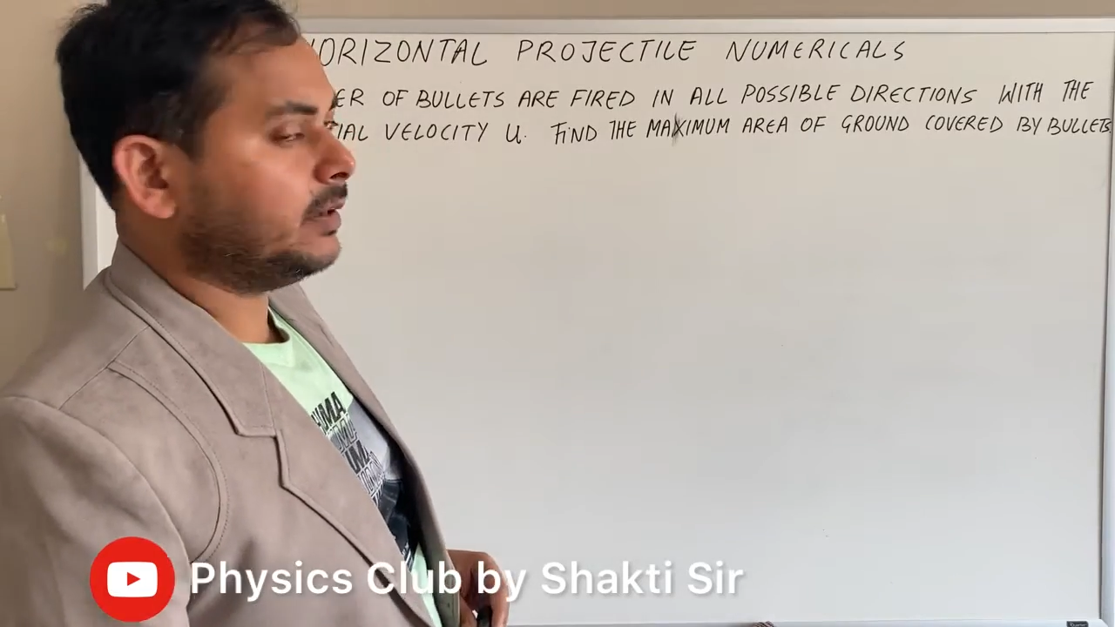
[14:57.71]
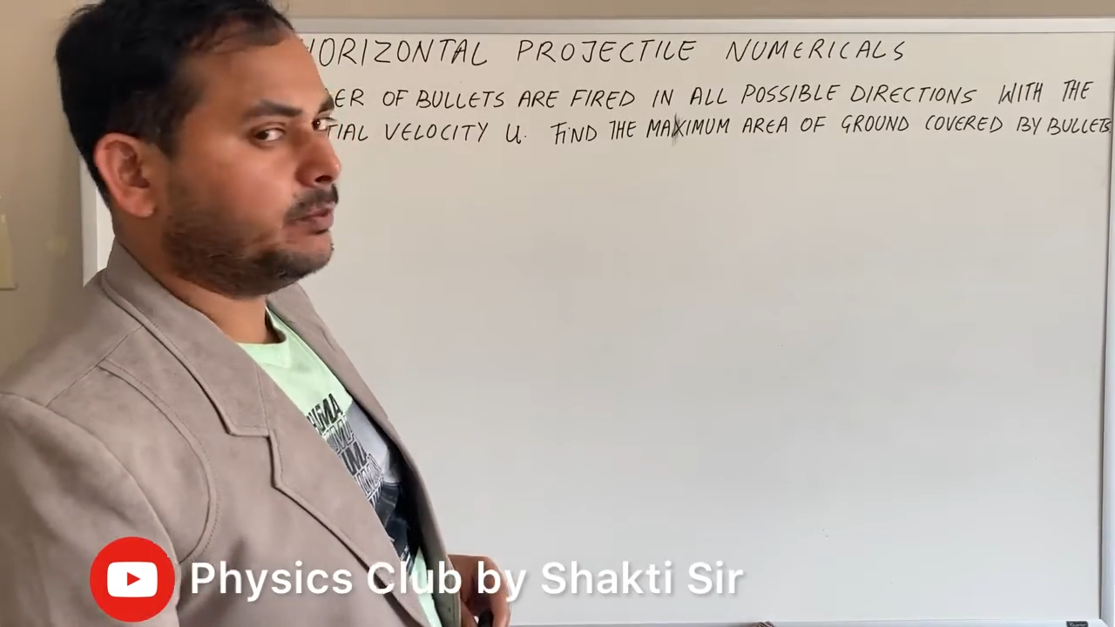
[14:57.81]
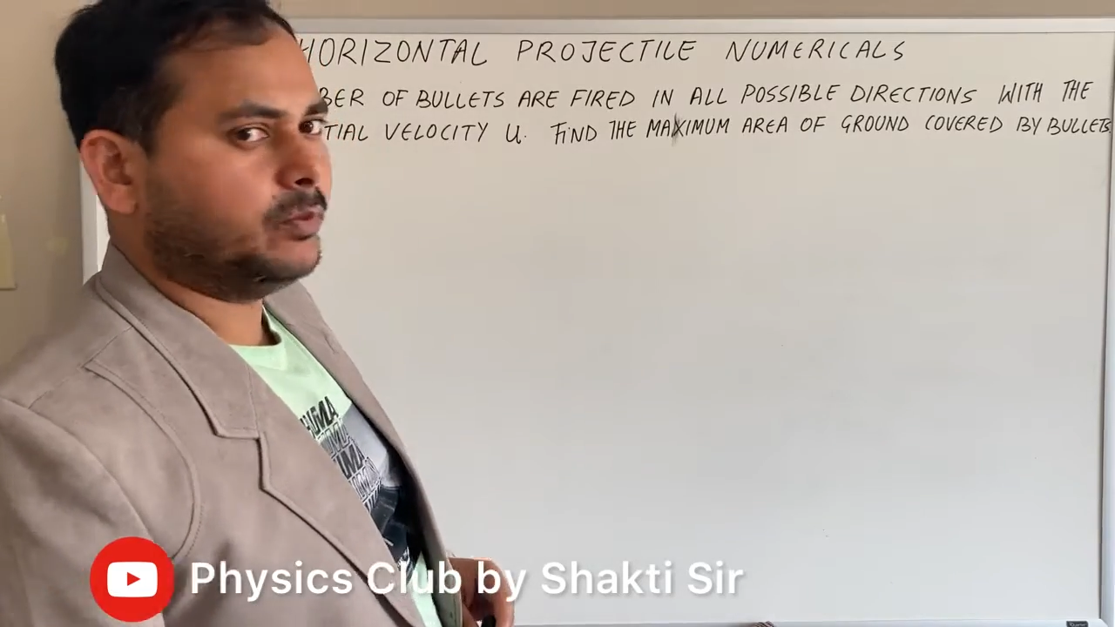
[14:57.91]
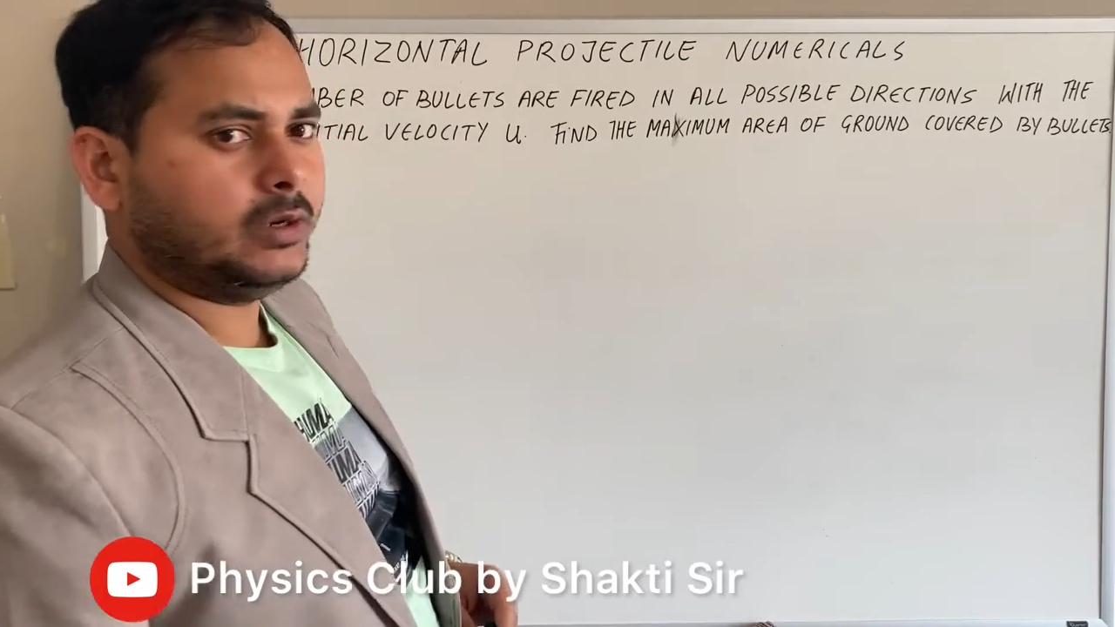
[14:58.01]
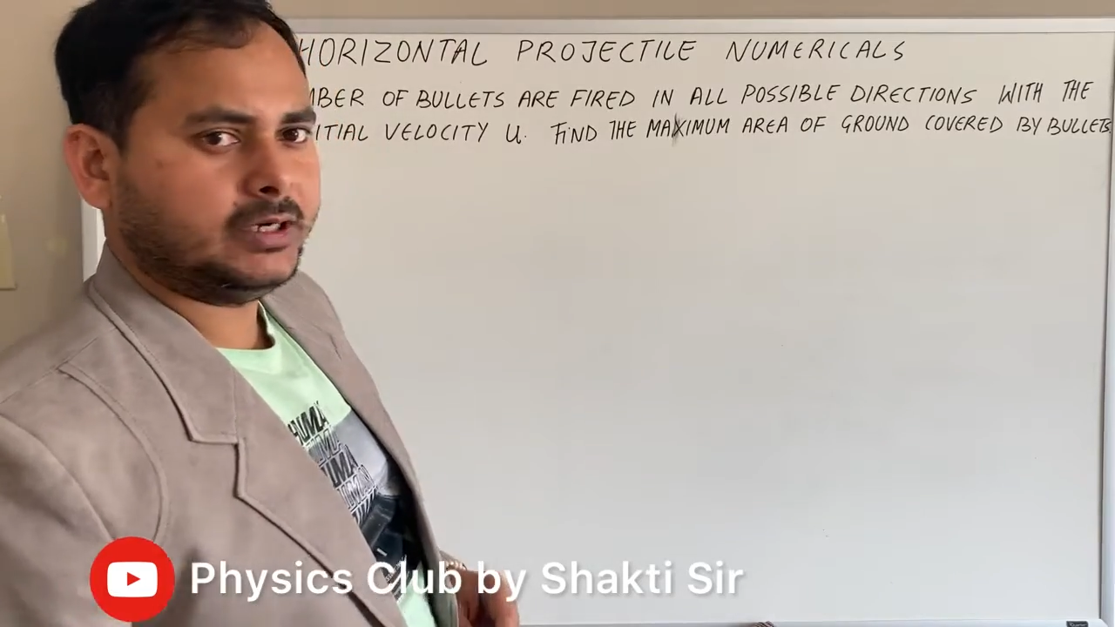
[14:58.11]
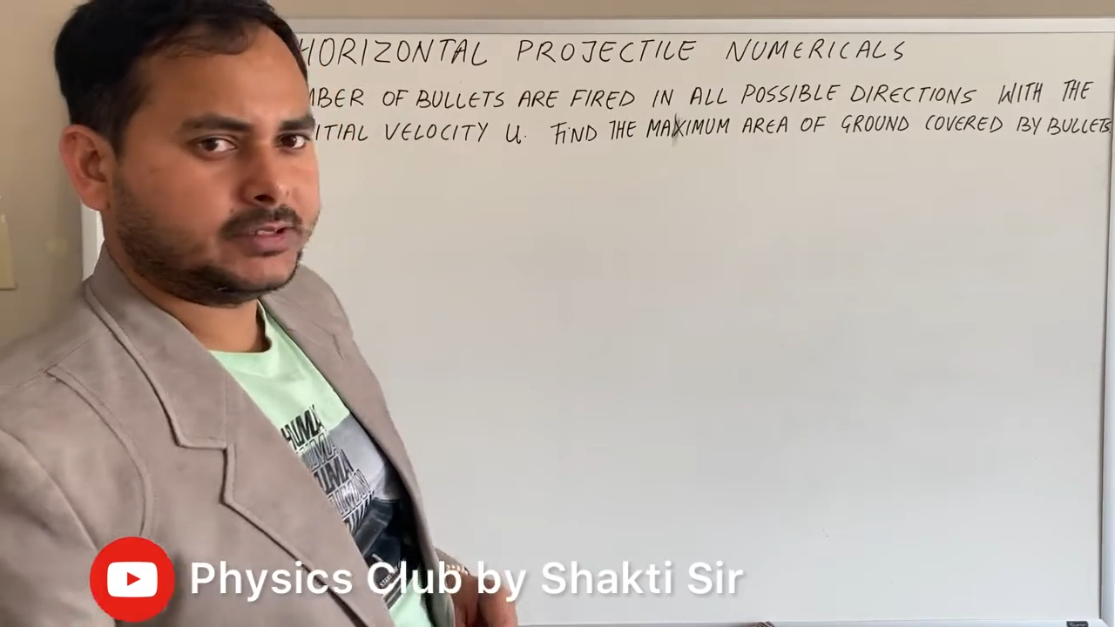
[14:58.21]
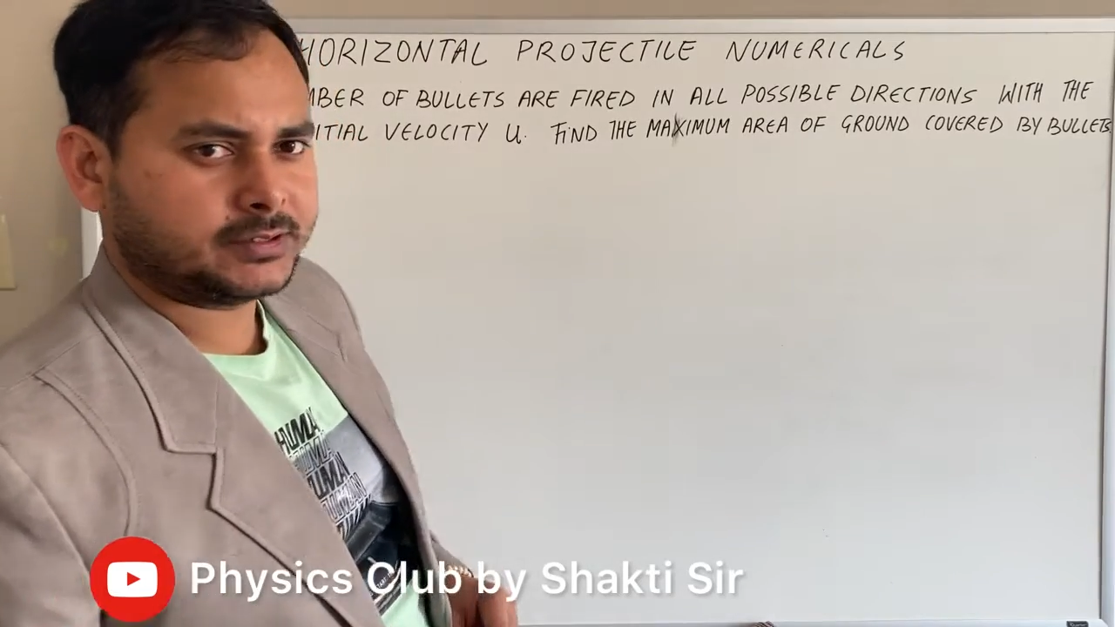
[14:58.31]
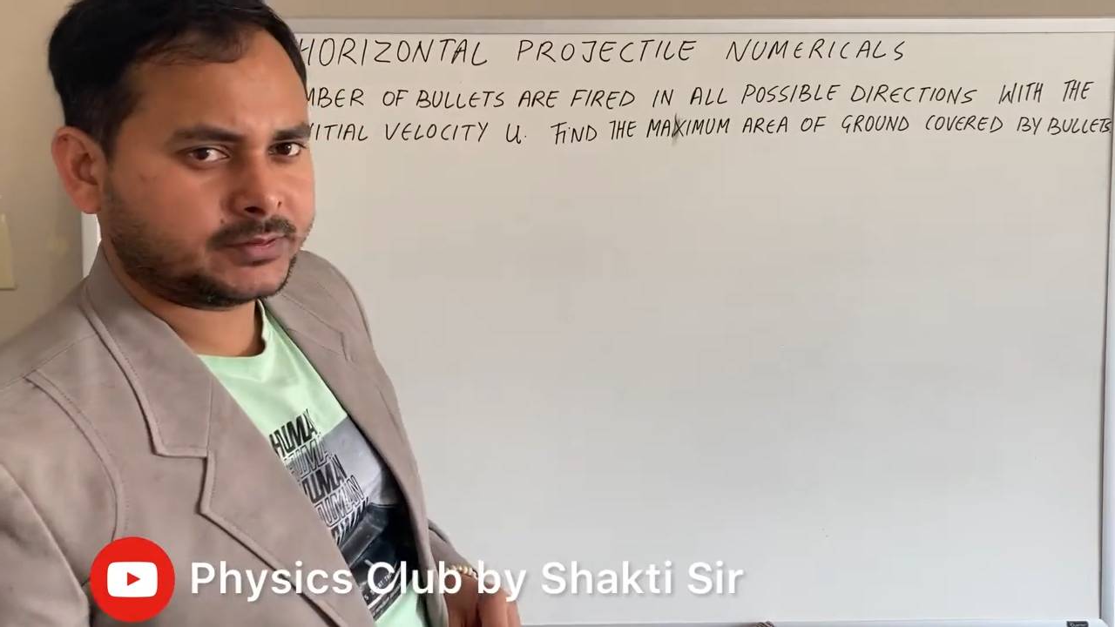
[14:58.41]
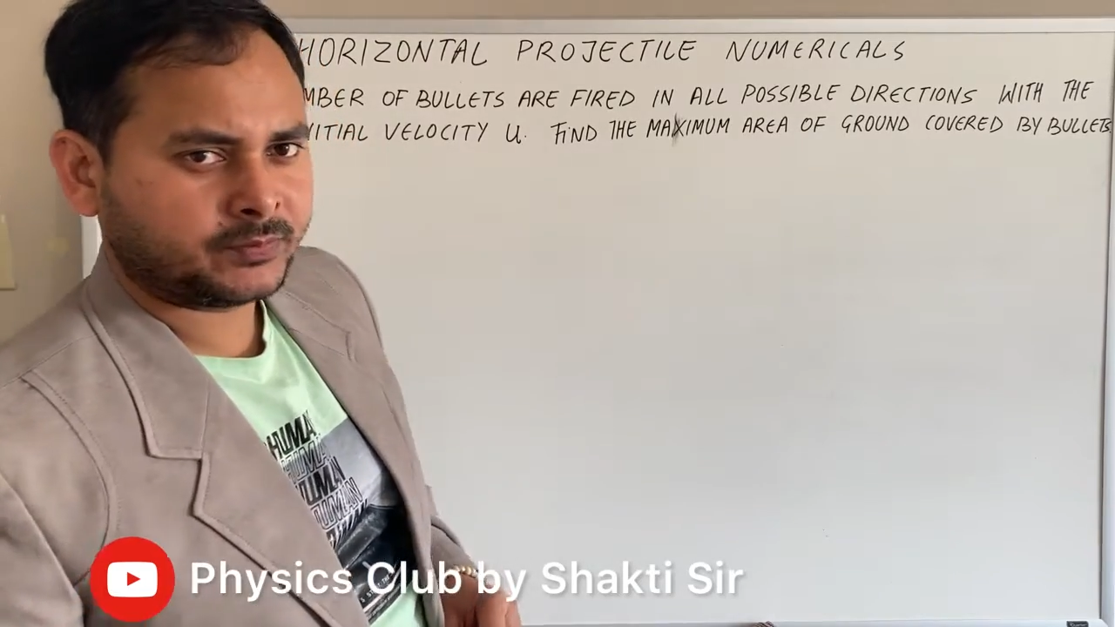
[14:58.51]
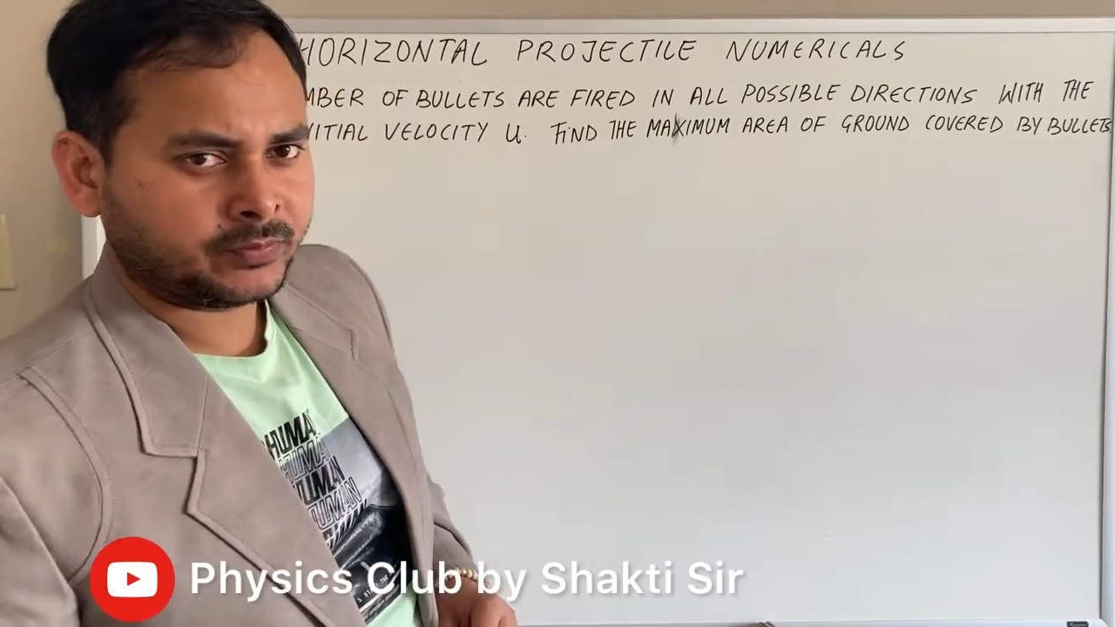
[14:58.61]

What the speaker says: bullets.